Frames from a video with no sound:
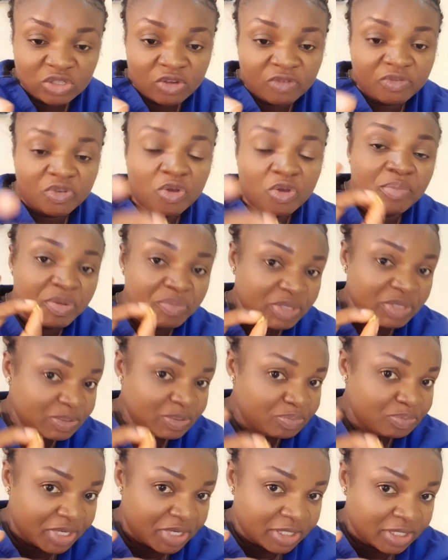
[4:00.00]
of your baby's
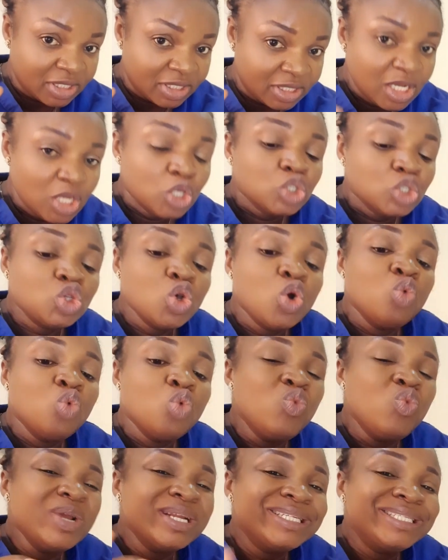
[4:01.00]
brain. So
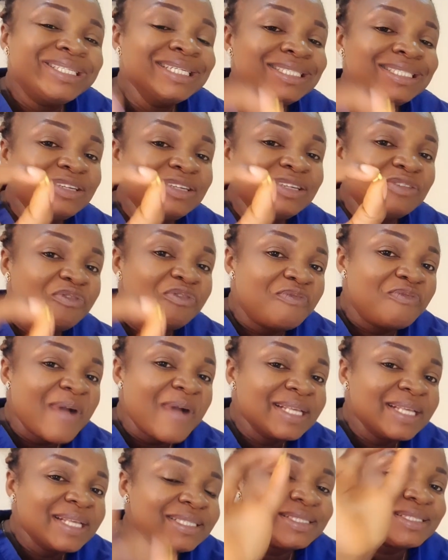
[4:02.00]
within the
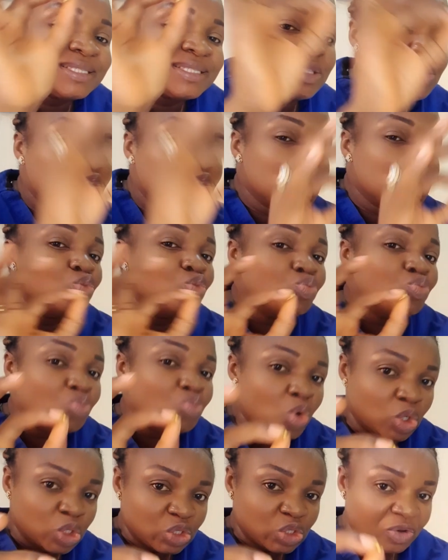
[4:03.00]
first 2
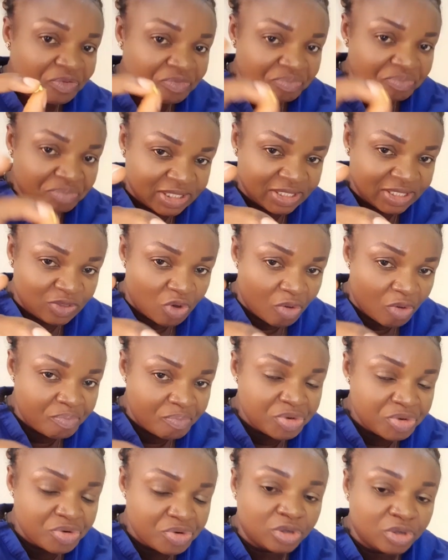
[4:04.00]
months of missing your
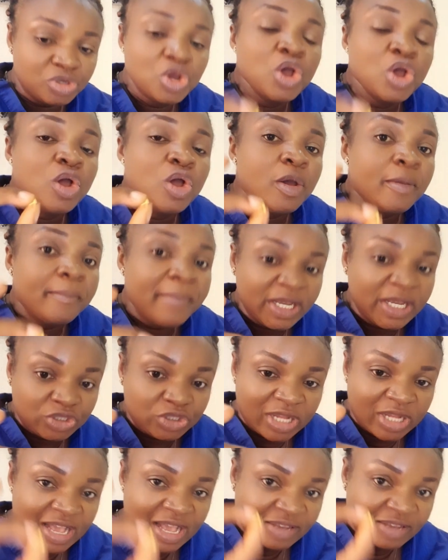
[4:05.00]
period, make
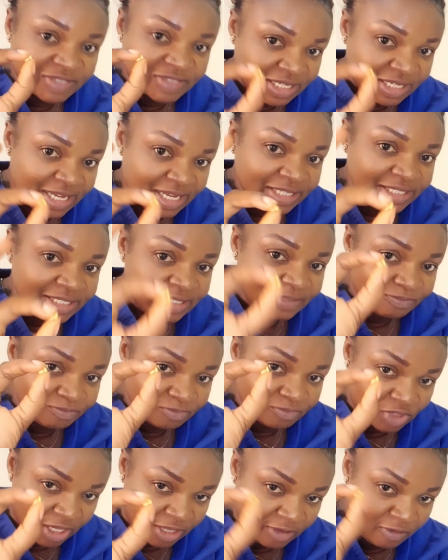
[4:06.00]
sure that you have
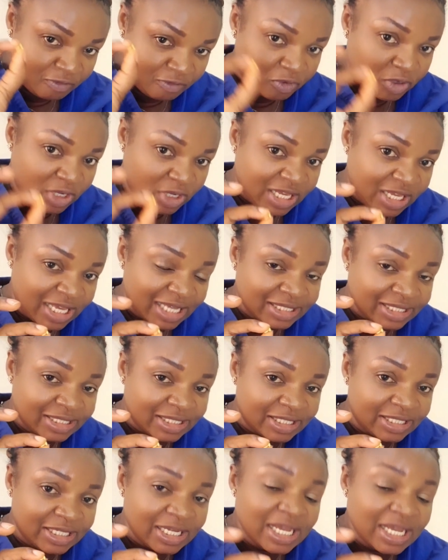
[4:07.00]
started taking folic
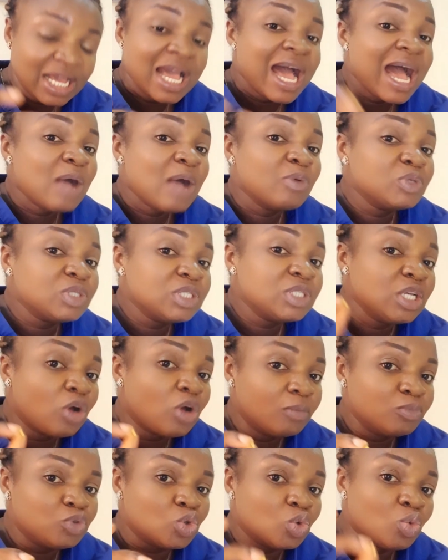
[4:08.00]
acid. I will still
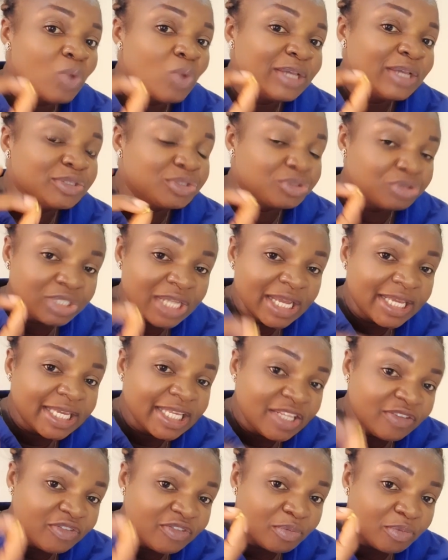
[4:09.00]
come to why you should take
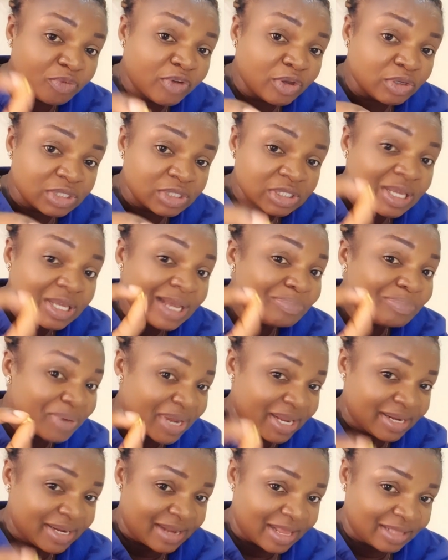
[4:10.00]
it even before you get
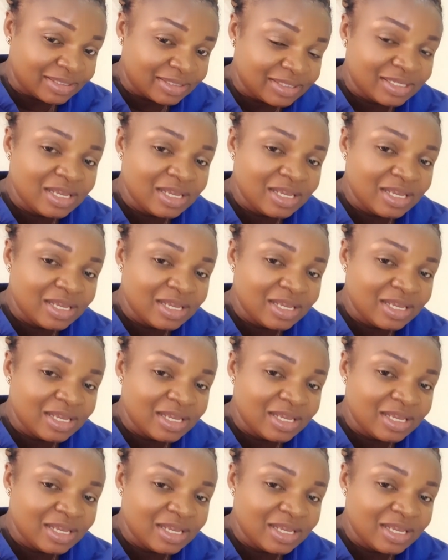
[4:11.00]
pregnant.